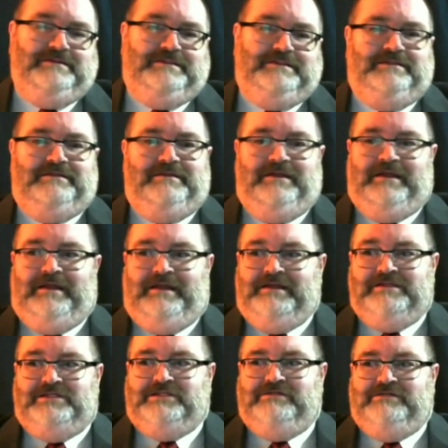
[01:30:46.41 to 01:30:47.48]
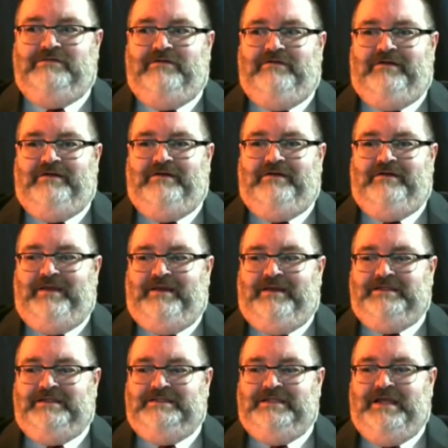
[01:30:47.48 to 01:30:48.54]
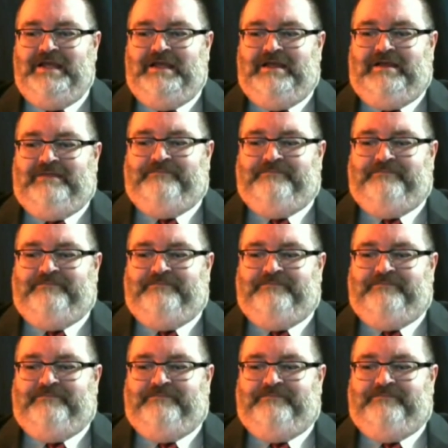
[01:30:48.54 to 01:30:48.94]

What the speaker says: Because it is true. And I mean, it's